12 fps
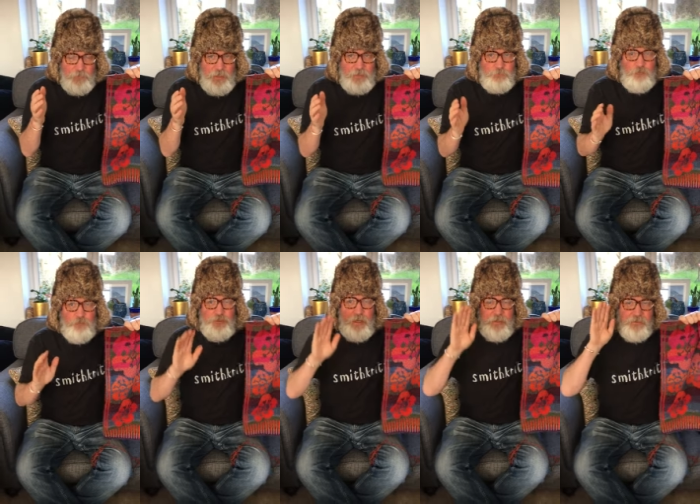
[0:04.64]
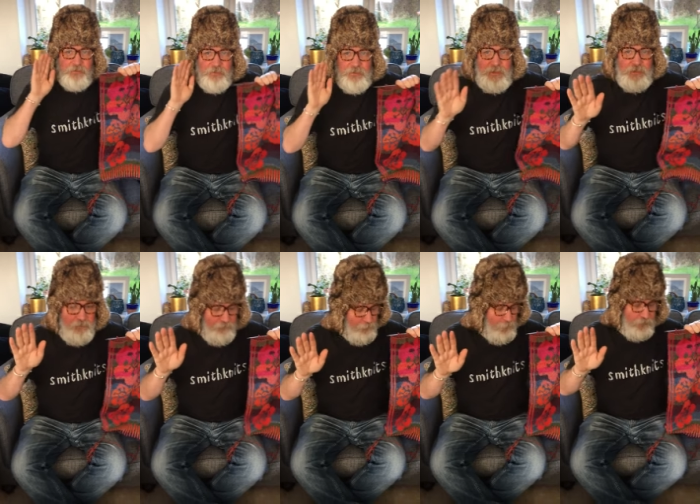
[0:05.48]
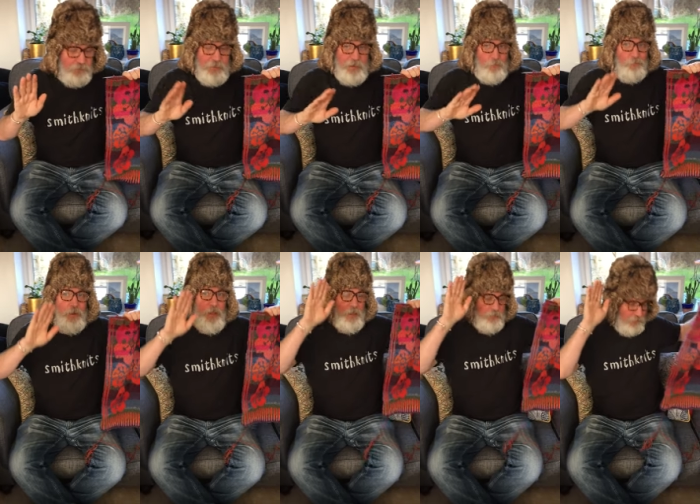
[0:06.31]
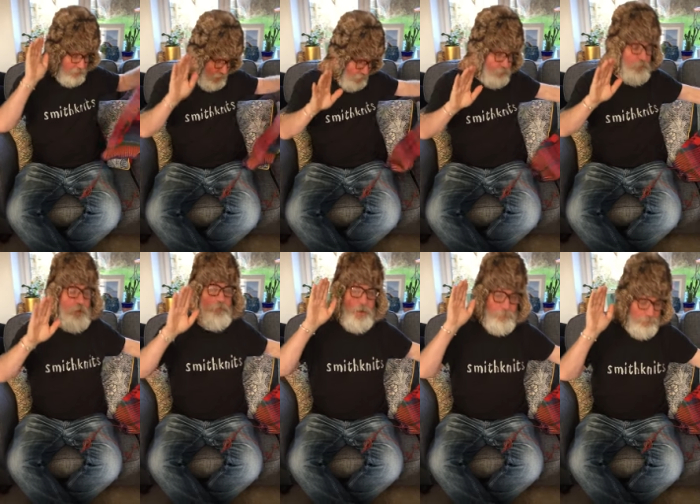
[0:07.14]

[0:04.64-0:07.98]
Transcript: my next project and I need everyone's help. So my